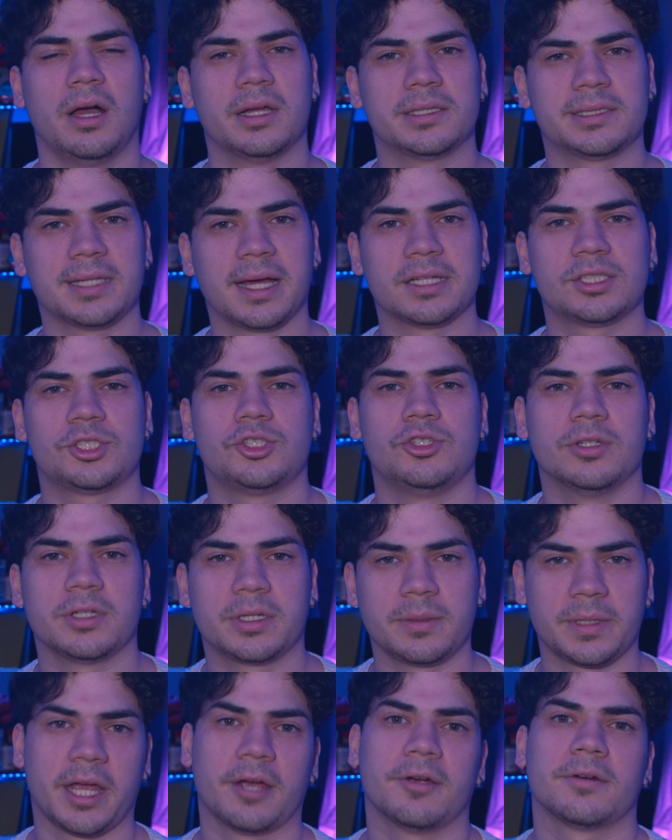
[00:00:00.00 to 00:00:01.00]
attached to your
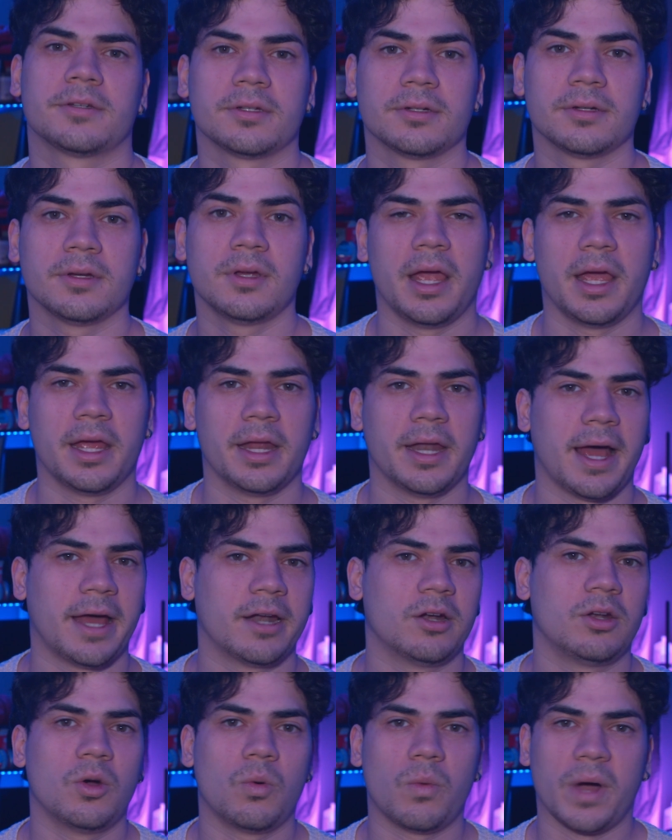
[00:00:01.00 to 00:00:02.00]
character. And I
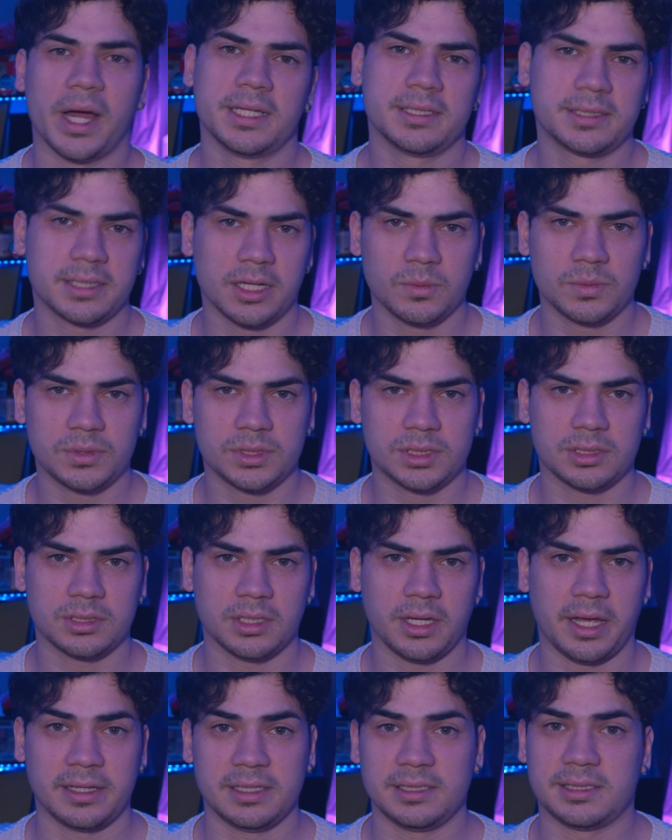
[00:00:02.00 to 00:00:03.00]
don't know why this helps,
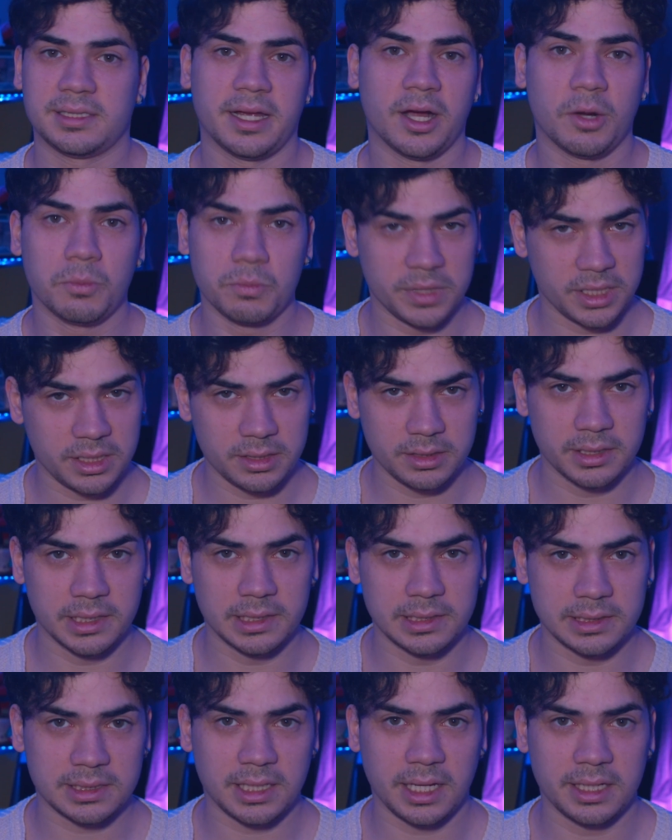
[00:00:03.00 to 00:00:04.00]
at least it helped me
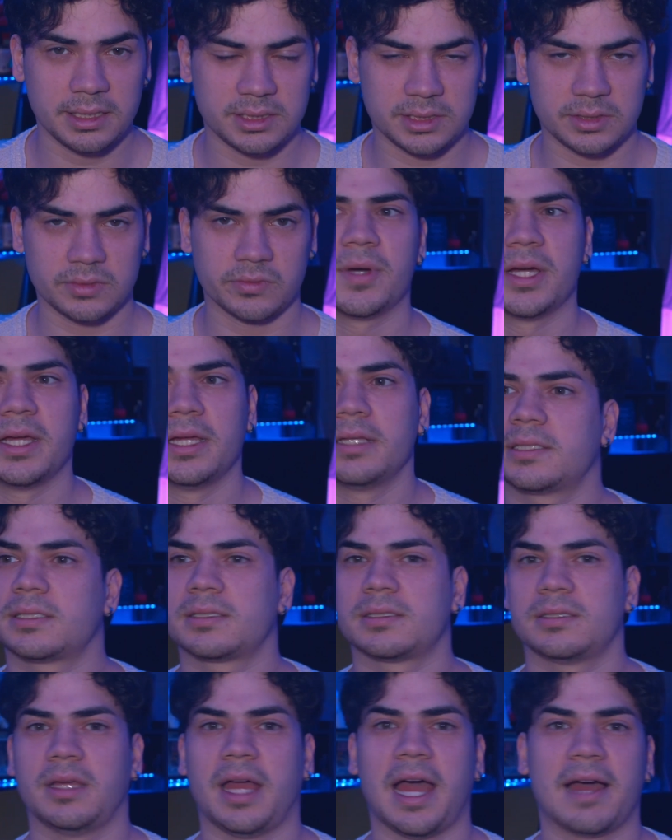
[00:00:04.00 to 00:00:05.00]
in this case, but
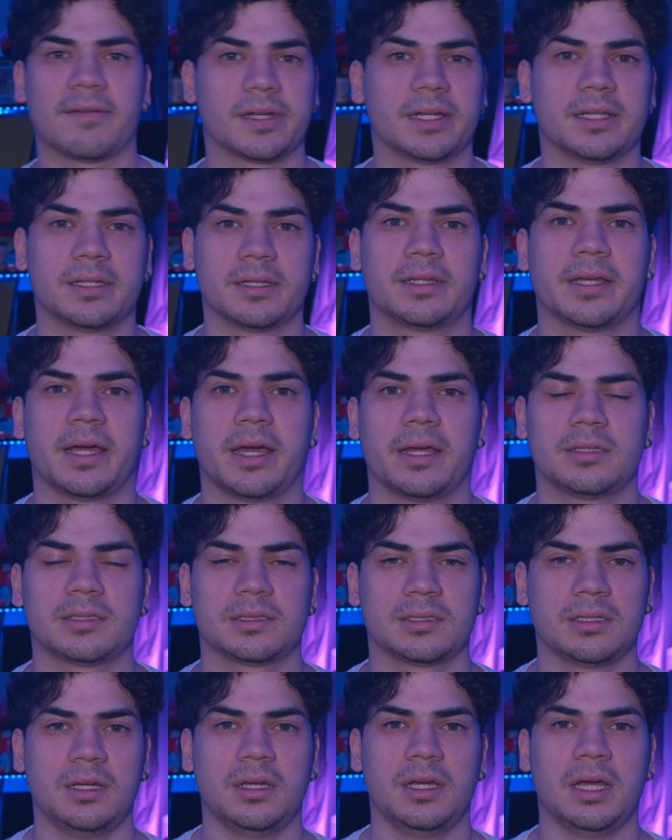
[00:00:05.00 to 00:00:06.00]
after I did that,
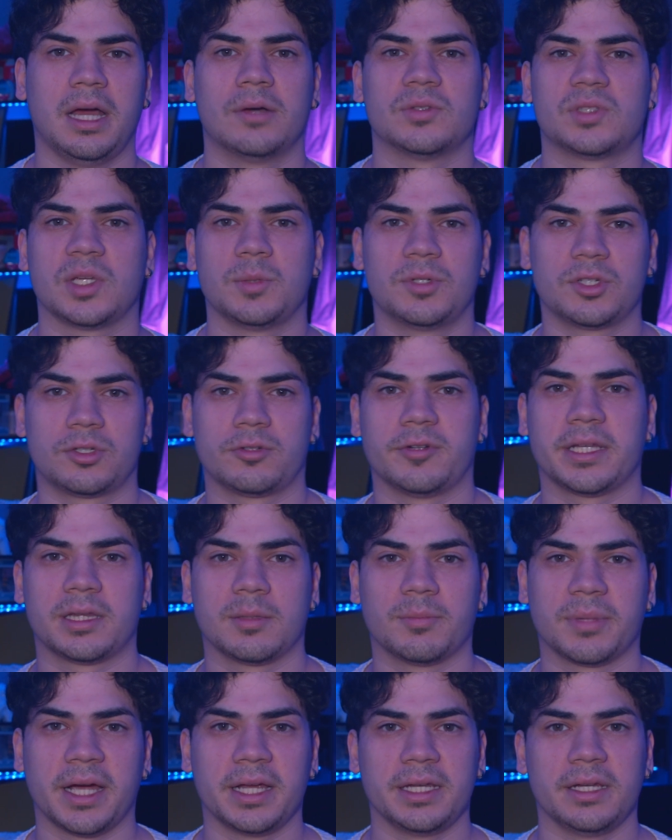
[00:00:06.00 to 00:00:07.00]
I was able to create the
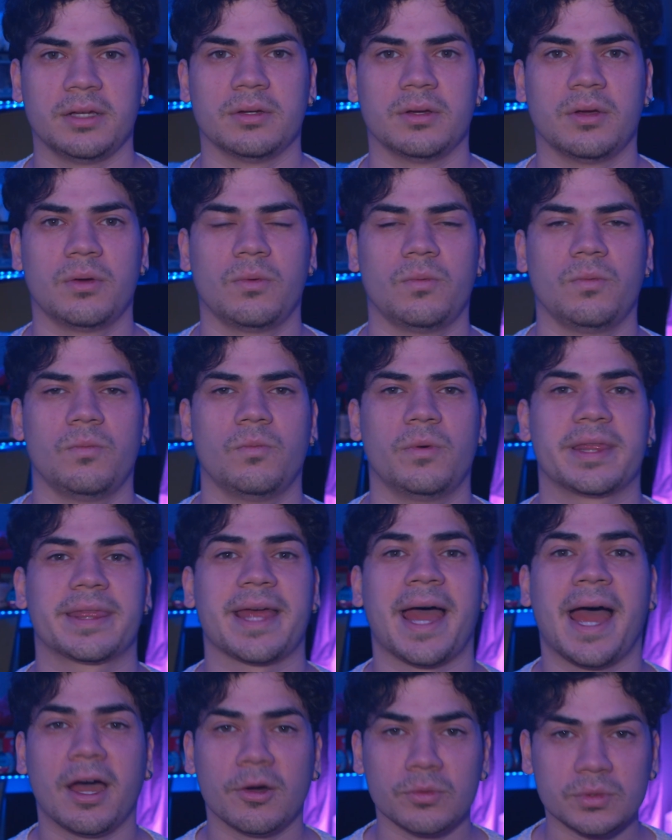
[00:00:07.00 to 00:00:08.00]
binding
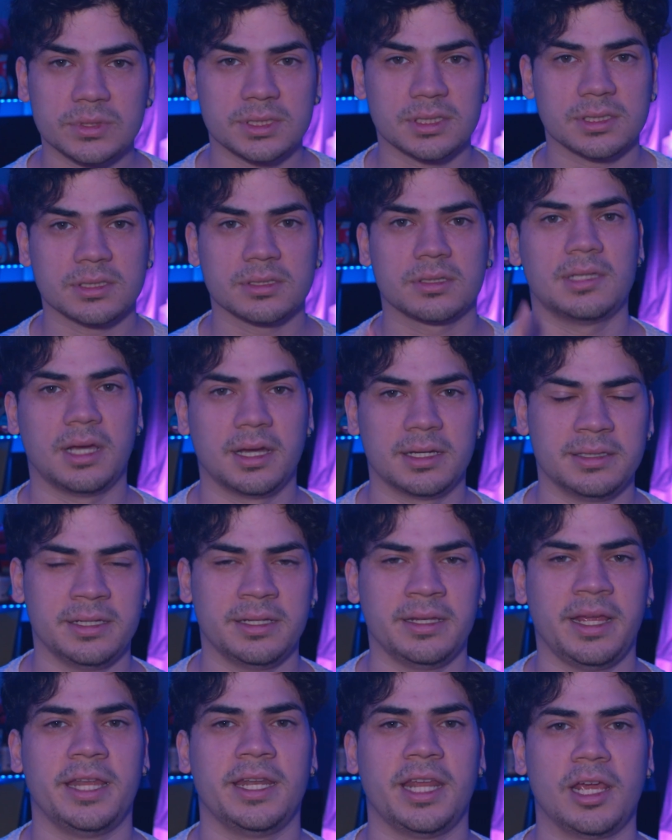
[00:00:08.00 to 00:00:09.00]
without
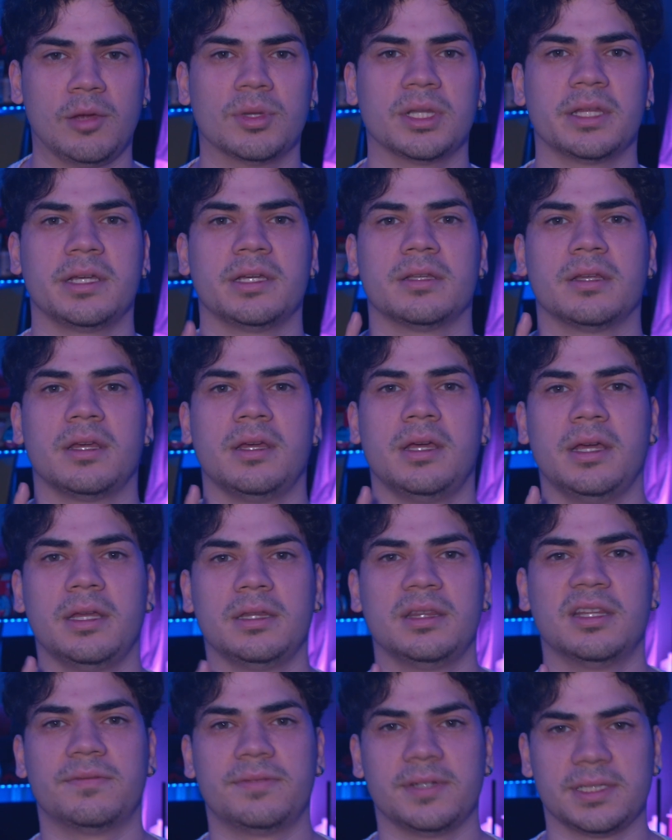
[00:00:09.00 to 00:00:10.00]
enabling
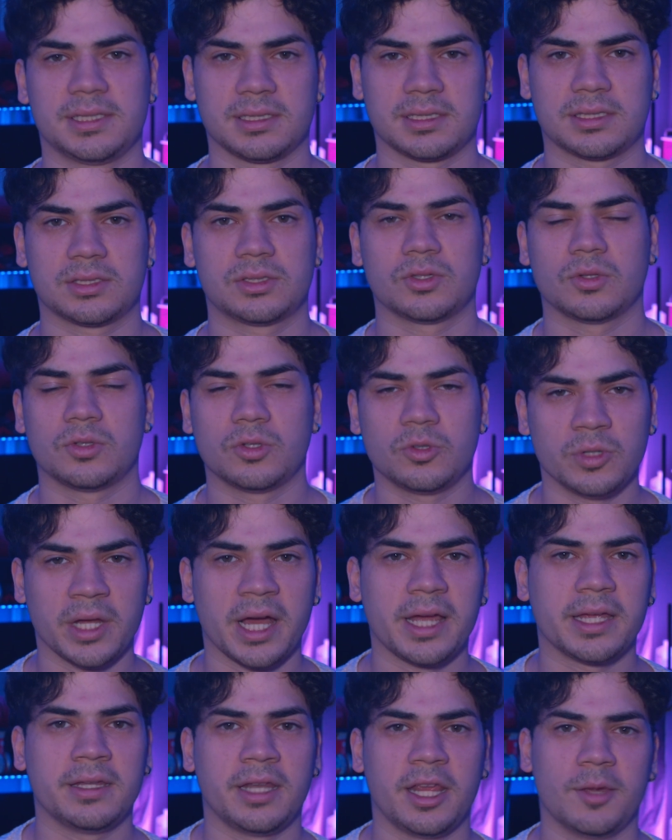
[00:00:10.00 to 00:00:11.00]
the physics. So do
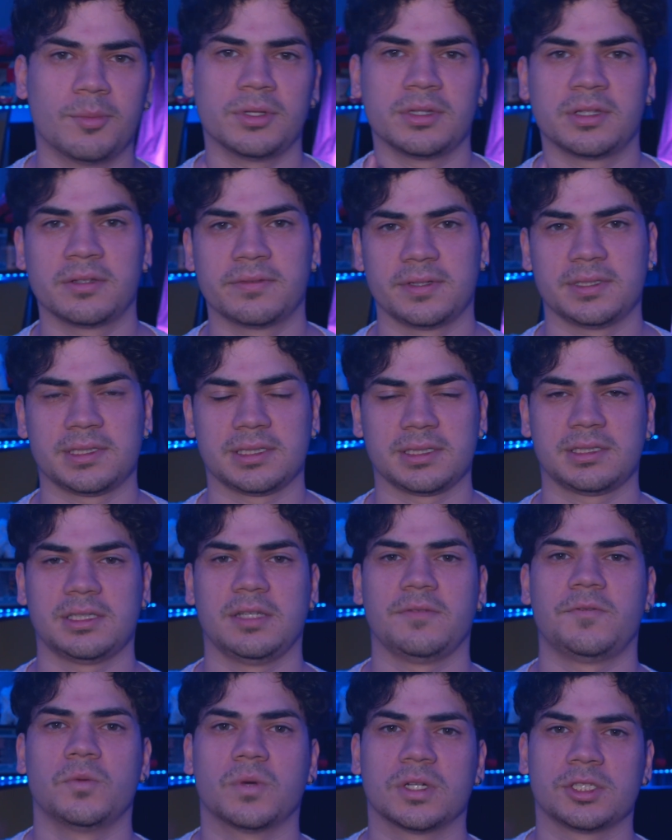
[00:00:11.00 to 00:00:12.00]
not enable the physics
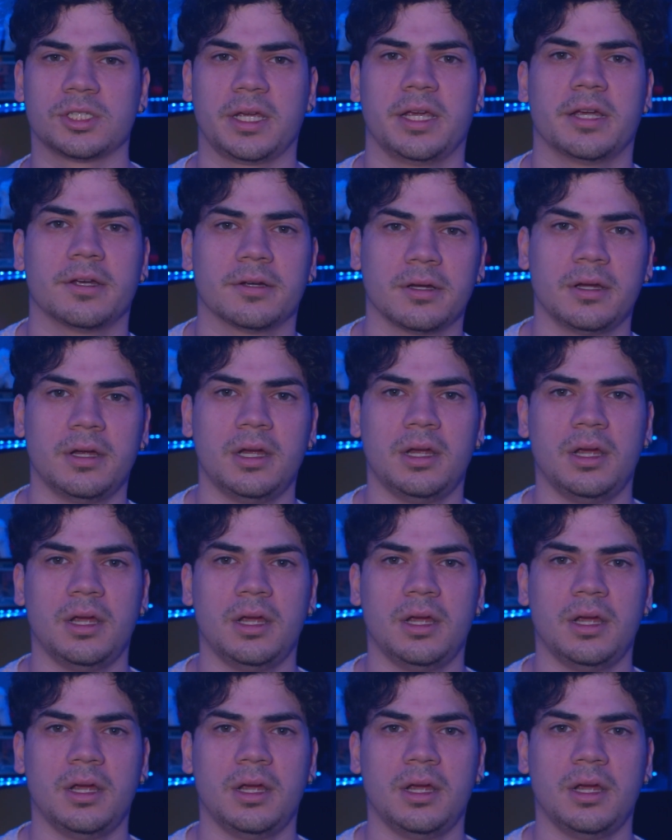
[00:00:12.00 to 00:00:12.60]
if you want your hair